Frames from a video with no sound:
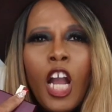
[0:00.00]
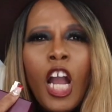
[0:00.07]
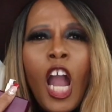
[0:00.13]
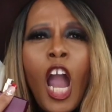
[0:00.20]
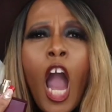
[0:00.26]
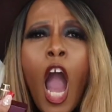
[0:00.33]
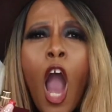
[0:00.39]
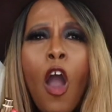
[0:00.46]

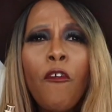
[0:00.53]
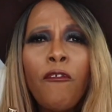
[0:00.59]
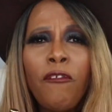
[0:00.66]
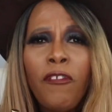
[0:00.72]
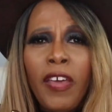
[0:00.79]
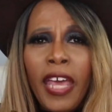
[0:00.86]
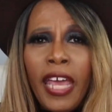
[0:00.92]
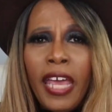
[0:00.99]

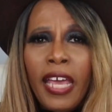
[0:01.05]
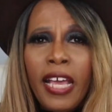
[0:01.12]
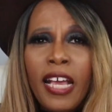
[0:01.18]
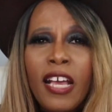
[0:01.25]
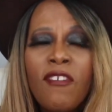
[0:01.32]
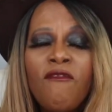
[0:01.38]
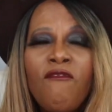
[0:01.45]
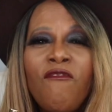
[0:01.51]
coffee,
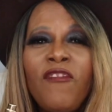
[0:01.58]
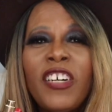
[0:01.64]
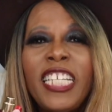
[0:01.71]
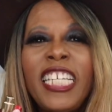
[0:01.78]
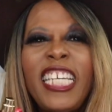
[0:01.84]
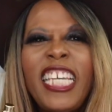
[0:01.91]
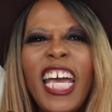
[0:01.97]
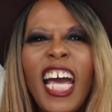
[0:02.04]

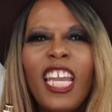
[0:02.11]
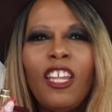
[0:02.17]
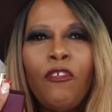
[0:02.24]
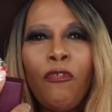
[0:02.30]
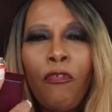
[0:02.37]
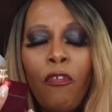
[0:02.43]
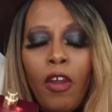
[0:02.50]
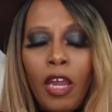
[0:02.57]
vanilla
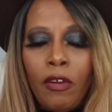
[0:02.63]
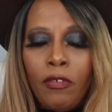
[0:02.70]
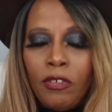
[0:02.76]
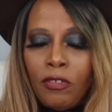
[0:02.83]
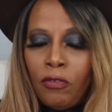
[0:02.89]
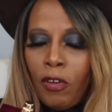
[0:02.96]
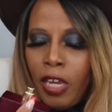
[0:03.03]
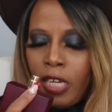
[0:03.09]

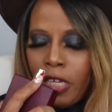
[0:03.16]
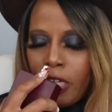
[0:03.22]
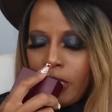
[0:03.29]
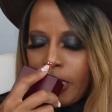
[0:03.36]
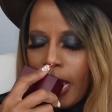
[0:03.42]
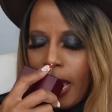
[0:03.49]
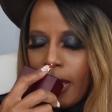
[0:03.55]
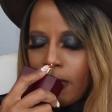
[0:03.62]
fragrance right here,
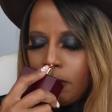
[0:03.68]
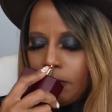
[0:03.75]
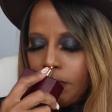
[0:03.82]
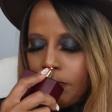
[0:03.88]
y'all.